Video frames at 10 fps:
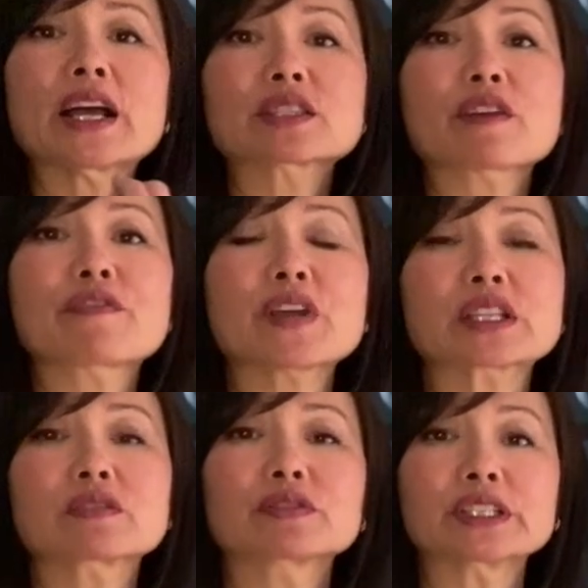as
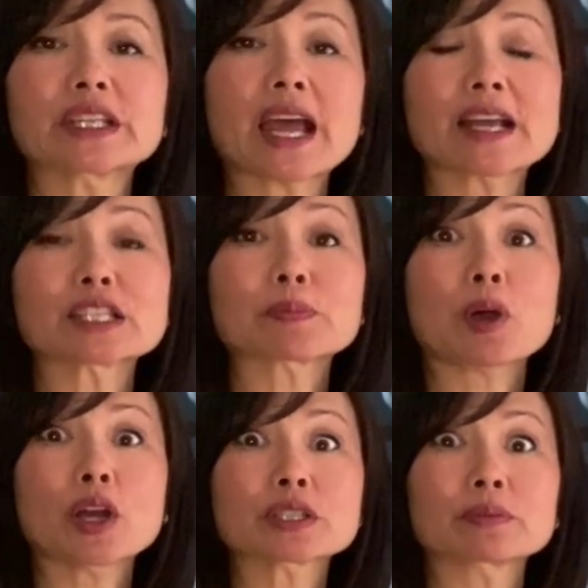effectively as
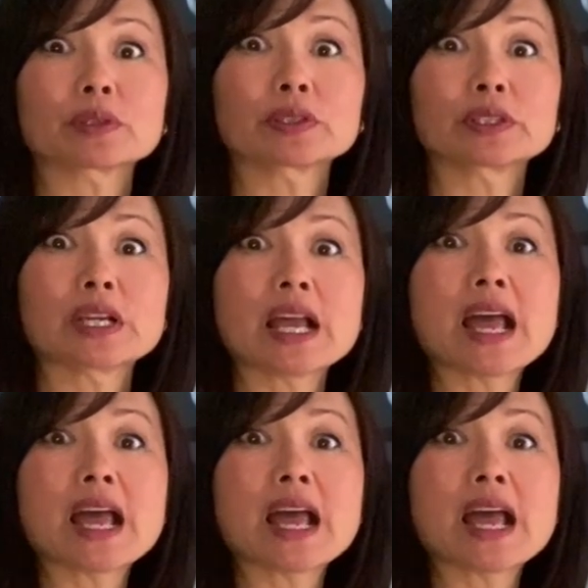possible.